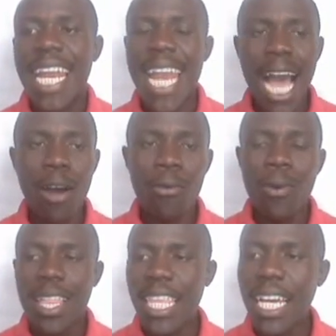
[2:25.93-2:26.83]
Now
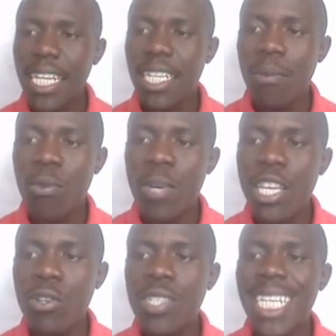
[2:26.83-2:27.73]
the other time we
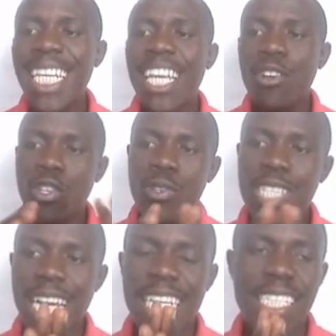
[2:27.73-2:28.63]
use
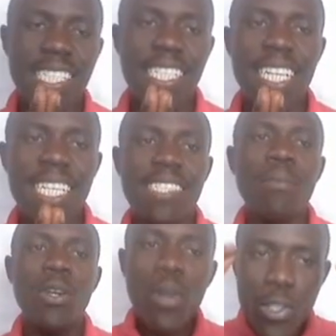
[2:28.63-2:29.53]
an existing
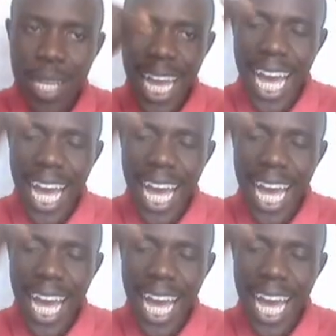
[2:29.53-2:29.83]
list because we